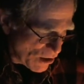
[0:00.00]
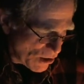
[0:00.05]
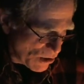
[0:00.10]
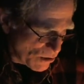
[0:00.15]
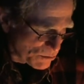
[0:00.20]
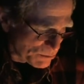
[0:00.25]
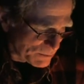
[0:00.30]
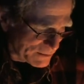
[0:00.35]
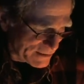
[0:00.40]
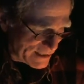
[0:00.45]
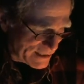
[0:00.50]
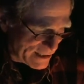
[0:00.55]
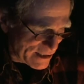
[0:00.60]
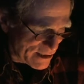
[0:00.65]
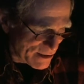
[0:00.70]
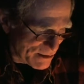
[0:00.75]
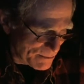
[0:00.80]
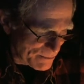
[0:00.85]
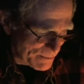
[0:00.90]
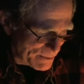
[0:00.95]
only
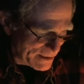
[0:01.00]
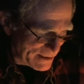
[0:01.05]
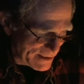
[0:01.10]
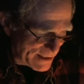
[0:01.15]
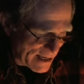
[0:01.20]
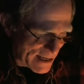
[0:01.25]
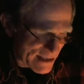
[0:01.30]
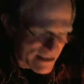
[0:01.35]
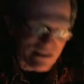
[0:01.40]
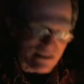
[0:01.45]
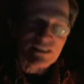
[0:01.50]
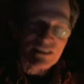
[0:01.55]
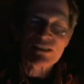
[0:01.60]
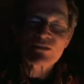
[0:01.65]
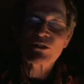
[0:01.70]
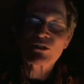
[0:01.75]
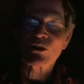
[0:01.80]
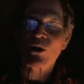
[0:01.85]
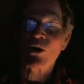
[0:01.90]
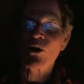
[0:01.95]
him it has
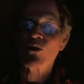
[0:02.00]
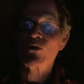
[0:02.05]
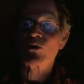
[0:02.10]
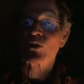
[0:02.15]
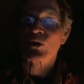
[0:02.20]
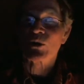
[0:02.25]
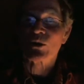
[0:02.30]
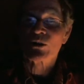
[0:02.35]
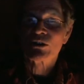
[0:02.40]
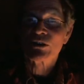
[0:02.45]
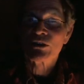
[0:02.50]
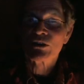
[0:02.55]
delivered over